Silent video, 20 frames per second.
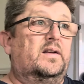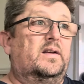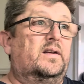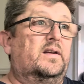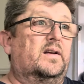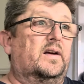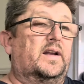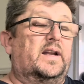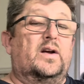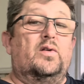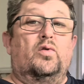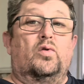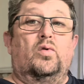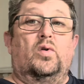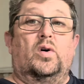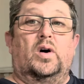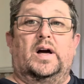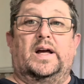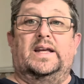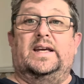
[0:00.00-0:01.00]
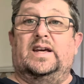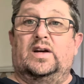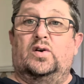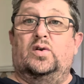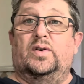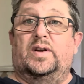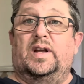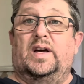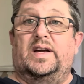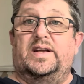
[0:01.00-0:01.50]
they're all right, you get
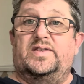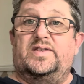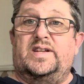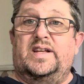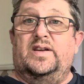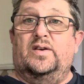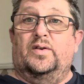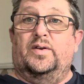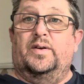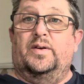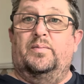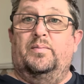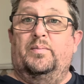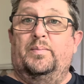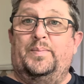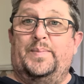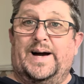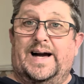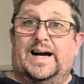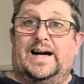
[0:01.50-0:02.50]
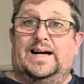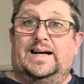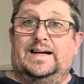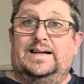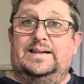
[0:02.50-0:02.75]
good HD on them, but